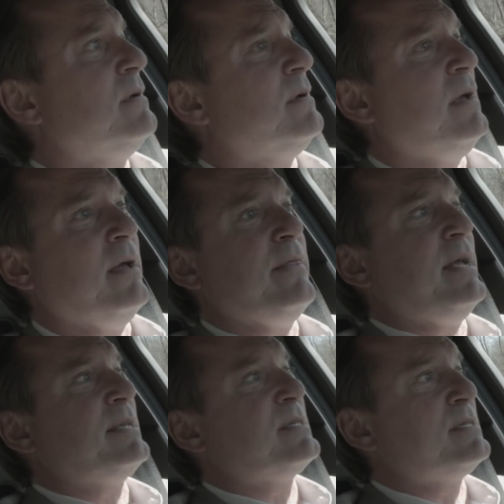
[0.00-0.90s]
And
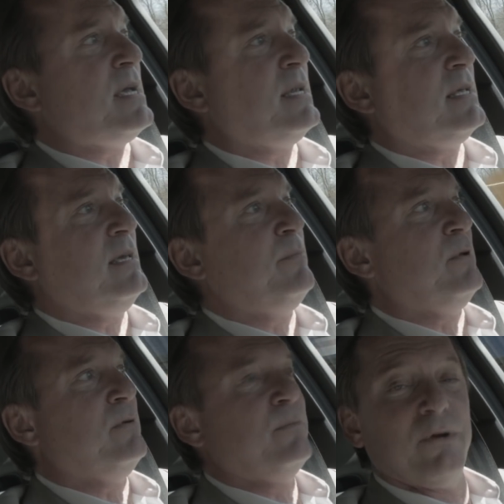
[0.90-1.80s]
that's designed to keep
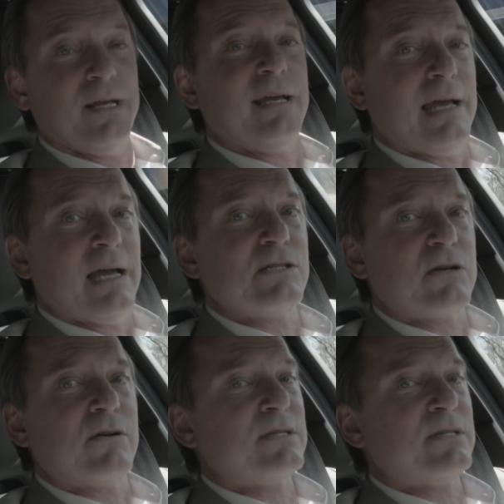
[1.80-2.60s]
you pretty gosh darn